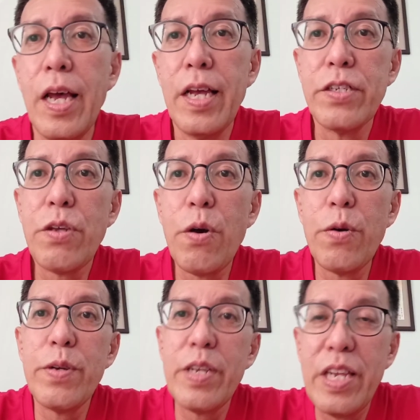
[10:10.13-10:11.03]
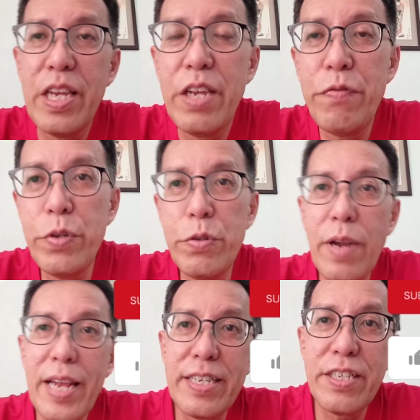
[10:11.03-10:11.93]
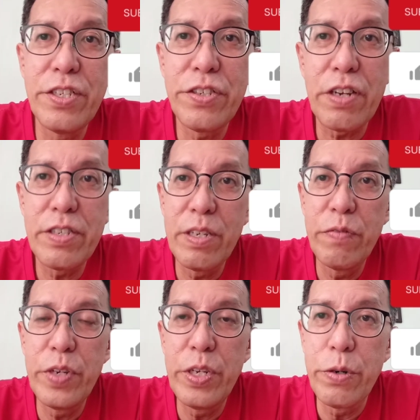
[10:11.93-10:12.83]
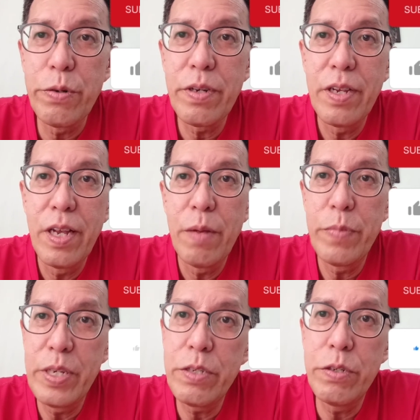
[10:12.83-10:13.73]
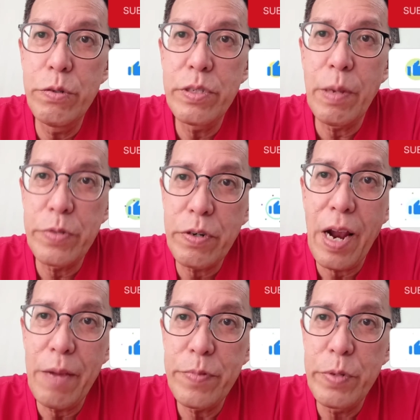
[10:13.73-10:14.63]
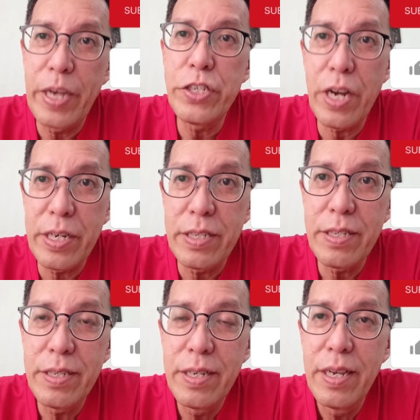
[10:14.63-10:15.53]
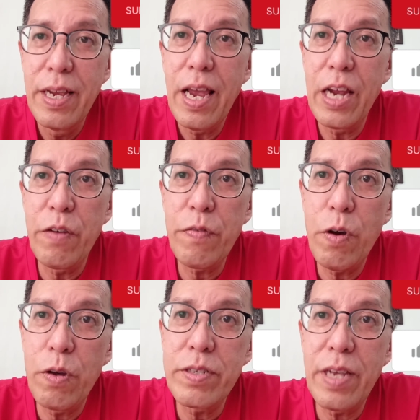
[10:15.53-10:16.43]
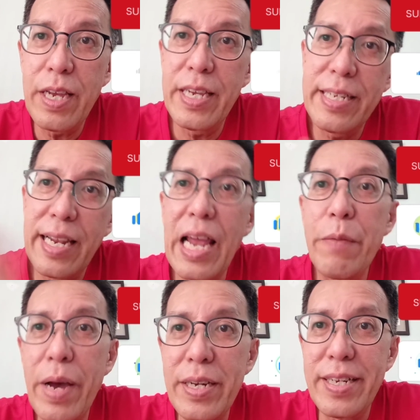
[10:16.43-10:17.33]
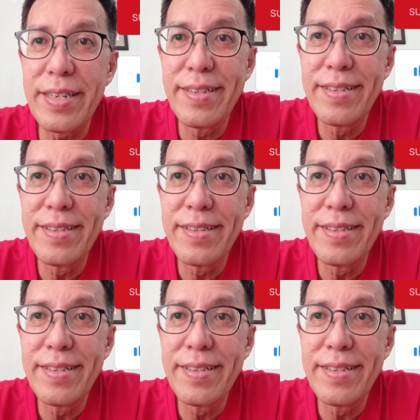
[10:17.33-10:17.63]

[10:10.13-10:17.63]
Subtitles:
So if you do like this instructional video, please do subscribe to my channel, and of course hit the like button.